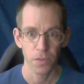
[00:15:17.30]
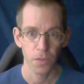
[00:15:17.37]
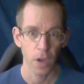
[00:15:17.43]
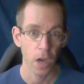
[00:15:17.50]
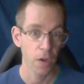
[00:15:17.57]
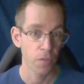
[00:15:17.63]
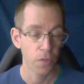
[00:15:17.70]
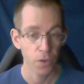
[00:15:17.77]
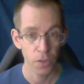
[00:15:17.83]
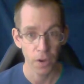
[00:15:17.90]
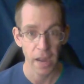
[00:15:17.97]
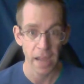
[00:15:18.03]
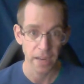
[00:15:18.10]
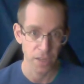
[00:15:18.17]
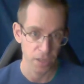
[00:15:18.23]
uh, further
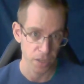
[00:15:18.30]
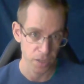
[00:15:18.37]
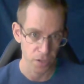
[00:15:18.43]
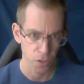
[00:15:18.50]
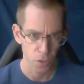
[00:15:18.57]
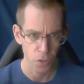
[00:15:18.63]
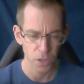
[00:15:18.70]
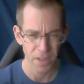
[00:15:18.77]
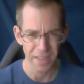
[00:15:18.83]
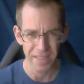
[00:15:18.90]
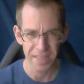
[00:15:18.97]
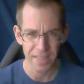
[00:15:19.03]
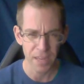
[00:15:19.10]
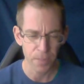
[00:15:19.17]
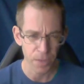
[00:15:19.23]
action. So those are the
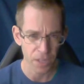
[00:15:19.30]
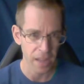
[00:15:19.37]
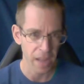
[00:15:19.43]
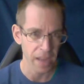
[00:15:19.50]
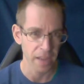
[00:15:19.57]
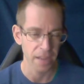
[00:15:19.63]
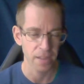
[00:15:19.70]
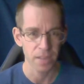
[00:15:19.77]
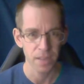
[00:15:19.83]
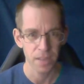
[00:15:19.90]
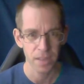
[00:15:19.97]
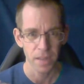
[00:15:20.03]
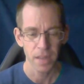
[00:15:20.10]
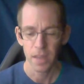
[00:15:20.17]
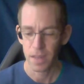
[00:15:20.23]
stimuli,
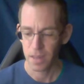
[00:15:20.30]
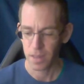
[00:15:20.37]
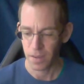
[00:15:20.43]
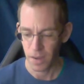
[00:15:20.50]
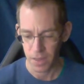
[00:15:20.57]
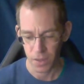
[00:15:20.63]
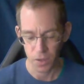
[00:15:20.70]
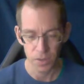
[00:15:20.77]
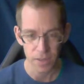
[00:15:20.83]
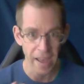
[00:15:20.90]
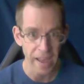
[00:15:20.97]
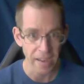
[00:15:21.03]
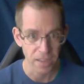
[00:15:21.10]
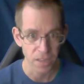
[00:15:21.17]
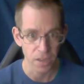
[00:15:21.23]
right? Those
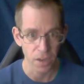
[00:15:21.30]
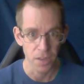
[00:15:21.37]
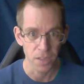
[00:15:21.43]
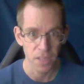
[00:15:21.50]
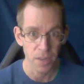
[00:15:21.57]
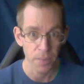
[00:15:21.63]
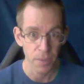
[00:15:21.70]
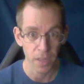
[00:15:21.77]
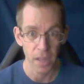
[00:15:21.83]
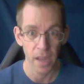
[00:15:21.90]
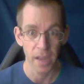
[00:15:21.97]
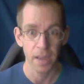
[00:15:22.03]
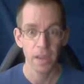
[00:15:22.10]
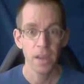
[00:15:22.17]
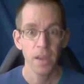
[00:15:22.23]
acts are
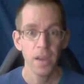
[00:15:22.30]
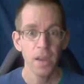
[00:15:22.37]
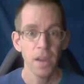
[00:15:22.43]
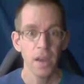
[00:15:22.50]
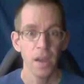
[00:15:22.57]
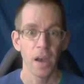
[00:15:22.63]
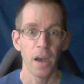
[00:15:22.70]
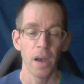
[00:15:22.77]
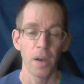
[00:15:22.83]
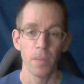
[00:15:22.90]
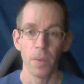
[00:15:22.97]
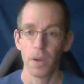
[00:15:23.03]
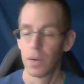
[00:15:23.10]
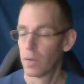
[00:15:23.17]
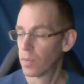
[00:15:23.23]
stimuli
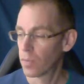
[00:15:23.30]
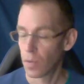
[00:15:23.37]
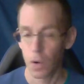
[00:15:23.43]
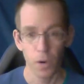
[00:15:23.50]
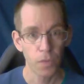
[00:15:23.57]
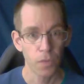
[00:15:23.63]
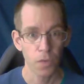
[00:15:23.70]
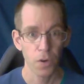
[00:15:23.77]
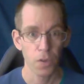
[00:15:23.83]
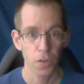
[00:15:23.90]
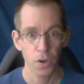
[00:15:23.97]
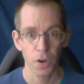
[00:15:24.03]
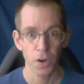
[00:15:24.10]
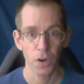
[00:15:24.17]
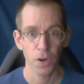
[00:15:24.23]
um, for
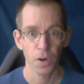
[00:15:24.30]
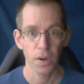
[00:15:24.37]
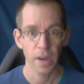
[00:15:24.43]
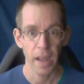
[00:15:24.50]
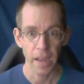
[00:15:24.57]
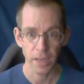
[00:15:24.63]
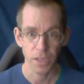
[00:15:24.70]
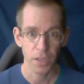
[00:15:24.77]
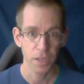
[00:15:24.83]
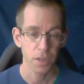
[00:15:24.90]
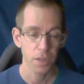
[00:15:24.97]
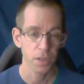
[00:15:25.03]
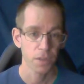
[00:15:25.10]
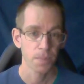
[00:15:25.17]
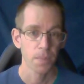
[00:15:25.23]
further
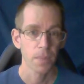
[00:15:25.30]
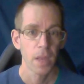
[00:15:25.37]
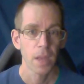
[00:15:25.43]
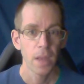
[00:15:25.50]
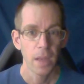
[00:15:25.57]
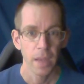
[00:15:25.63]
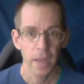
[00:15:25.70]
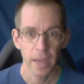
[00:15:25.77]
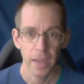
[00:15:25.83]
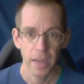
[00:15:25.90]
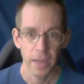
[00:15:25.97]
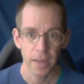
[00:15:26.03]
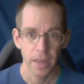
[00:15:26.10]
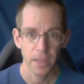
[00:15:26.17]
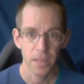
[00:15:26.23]
actions.
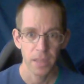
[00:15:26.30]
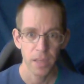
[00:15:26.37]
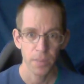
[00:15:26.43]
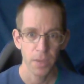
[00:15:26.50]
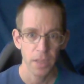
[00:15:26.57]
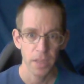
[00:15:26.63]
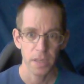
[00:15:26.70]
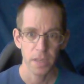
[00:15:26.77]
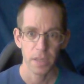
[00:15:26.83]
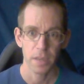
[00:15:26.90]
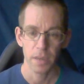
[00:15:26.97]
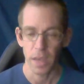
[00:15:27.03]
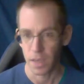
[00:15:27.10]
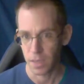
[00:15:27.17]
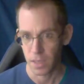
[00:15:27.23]
And uh, stimulus,
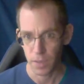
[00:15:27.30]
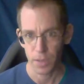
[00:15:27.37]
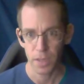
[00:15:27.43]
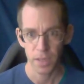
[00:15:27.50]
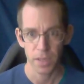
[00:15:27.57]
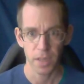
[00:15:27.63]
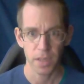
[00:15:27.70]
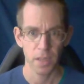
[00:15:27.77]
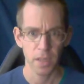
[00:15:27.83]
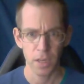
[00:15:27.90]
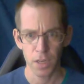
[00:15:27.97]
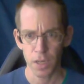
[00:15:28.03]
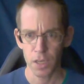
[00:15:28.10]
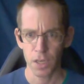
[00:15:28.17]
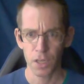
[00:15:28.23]
yeah, stimulus sets the
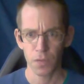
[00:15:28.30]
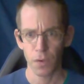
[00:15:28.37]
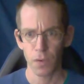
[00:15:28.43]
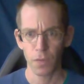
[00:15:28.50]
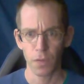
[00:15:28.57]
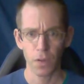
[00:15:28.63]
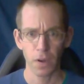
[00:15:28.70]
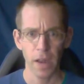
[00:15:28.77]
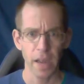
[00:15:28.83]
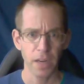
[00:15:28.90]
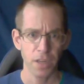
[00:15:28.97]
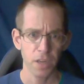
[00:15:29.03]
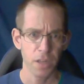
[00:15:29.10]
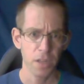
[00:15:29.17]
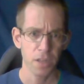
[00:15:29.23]
conditions for further
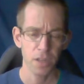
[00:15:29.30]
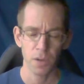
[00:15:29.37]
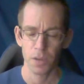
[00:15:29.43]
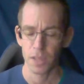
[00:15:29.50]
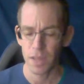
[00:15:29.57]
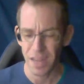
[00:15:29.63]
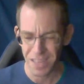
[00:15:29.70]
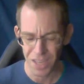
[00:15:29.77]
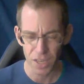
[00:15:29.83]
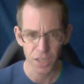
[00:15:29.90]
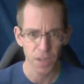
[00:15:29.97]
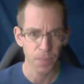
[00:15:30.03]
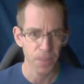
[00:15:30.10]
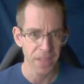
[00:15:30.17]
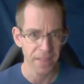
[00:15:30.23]
actions. So it's not just
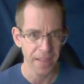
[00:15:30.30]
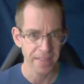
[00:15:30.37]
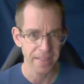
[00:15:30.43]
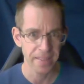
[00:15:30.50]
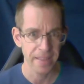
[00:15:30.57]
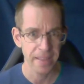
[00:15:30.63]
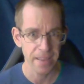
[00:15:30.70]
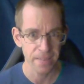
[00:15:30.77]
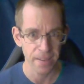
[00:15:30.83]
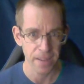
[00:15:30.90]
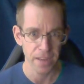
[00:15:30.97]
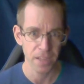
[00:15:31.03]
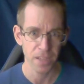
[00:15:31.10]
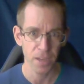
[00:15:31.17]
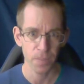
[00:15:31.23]
something that's given,
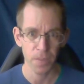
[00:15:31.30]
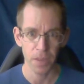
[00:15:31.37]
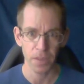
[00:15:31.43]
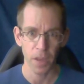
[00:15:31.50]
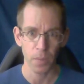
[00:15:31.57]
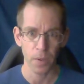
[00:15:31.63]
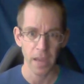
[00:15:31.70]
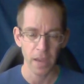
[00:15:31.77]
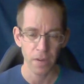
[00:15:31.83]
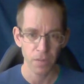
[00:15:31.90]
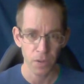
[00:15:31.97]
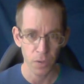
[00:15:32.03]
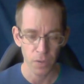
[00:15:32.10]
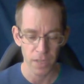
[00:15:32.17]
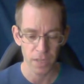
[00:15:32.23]
it's something that we have
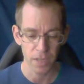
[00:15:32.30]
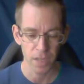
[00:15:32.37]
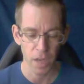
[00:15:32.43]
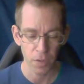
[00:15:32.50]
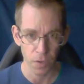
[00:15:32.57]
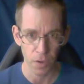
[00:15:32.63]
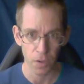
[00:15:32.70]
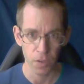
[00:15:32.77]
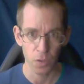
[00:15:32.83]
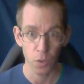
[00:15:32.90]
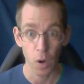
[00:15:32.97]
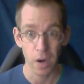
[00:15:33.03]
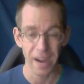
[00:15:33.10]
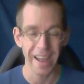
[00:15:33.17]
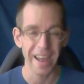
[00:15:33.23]
to discover through
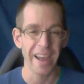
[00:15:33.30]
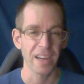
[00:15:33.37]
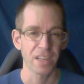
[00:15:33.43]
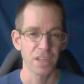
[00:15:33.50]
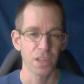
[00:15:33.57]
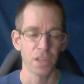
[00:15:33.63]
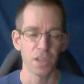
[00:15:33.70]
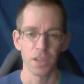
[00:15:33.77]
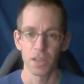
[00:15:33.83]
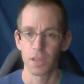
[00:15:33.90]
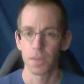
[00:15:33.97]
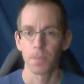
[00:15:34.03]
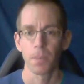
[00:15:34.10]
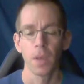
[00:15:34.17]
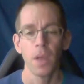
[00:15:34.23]
our
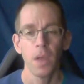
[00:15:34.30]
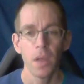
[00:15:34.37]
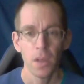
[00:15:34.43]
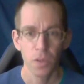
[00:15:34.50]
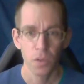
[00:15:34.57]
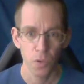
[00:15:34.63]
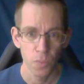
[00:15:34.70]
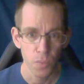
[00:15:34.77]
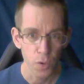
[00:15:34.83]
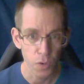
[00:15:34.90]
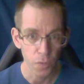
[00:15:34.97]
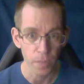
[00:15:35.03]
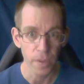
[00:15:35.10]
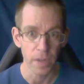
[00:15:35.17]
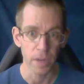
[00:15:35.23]
actions, through
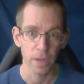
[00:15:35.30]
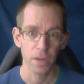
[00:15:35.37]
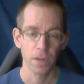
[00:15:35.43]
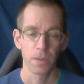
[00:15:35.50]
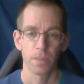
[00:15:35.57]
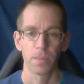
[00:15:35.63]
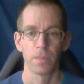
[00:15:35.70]
movement,